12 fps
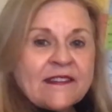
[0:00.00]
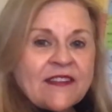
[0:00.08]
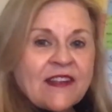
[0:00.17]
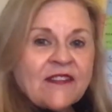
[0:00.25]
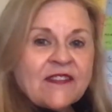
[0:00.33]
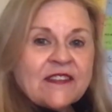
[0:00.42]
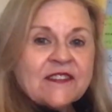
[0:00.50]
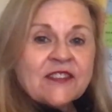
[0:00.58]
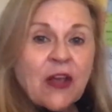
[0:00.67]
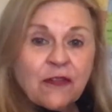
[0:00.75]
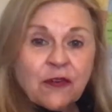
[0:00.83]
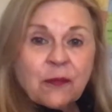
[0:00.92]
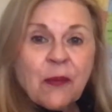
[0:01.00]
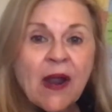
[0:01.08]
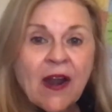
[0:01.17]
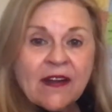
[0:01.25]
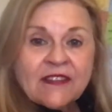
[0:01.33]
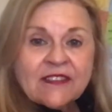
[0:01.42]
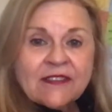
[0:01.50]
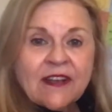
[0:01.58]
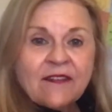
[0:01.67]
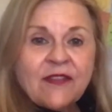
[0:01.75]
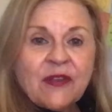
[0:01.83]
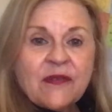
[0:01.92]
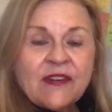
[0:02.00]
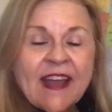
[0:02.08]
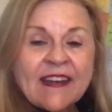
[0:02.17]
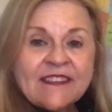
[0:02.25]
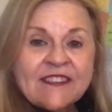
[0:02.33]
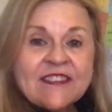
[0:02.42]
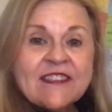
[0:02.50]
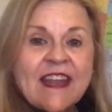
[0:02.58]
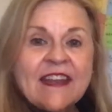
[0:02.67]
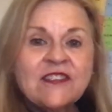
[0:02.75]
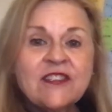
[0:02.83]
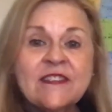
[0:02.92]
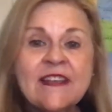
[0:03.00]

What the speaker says: in the southern part of the United States,